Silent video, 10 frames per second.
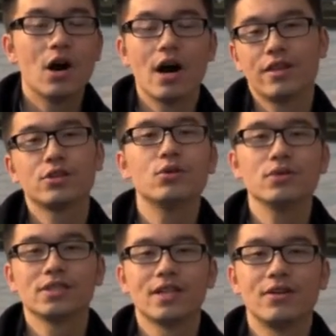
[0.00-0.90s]
other
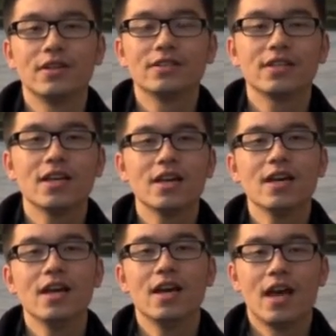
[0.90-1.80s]
tourist areas
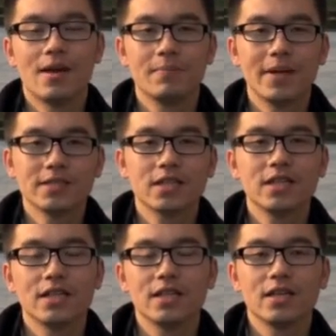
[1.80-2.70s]
and
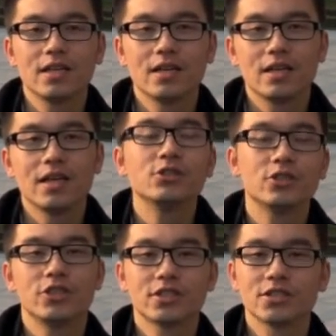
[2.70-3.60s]
basically
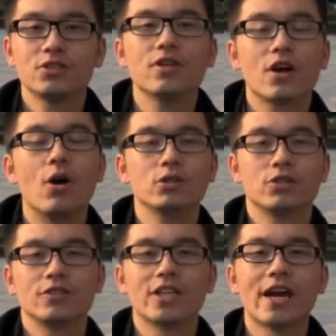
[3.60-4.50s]
introduced us to the
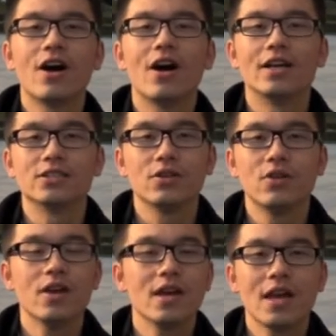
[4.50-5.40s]
culture of Shanghai so
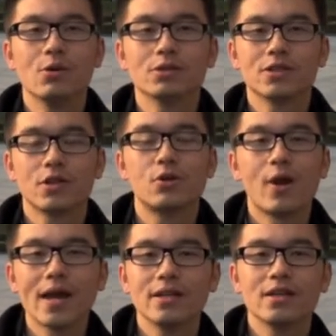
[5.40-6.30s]
it was a
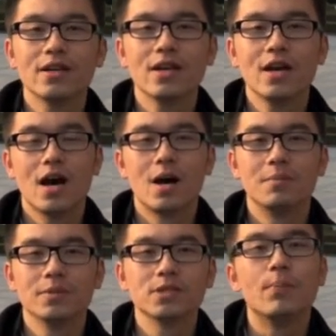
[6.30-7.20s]
great um,
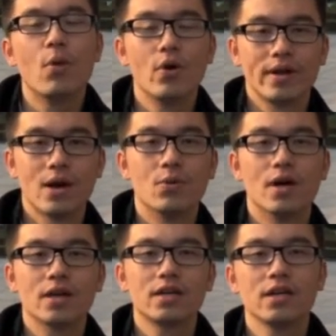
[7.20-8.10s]
support network